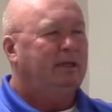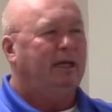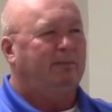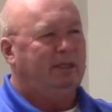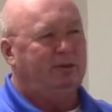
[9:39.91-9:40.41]

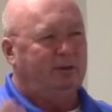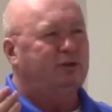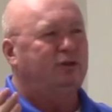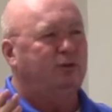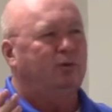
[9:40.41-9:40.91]
Yeah, I mean, it's
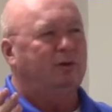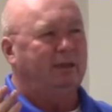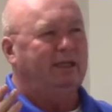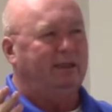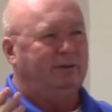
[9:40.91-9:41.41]
just a shorter
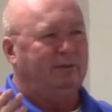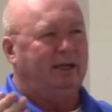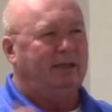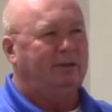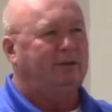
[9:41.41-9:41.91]
length,
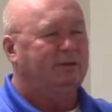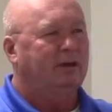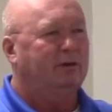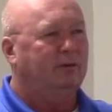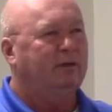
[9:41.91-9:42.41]
right? It's just
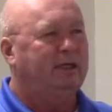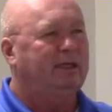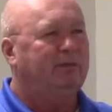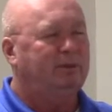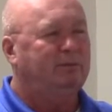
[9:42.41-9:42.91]
not going to heat
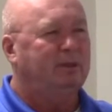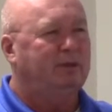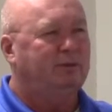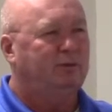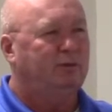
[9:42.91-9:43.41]
up as much,
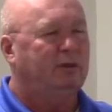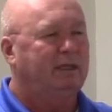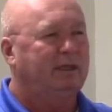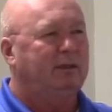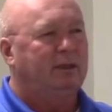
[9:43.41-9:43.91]
shorter
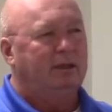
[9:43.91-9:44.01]
length.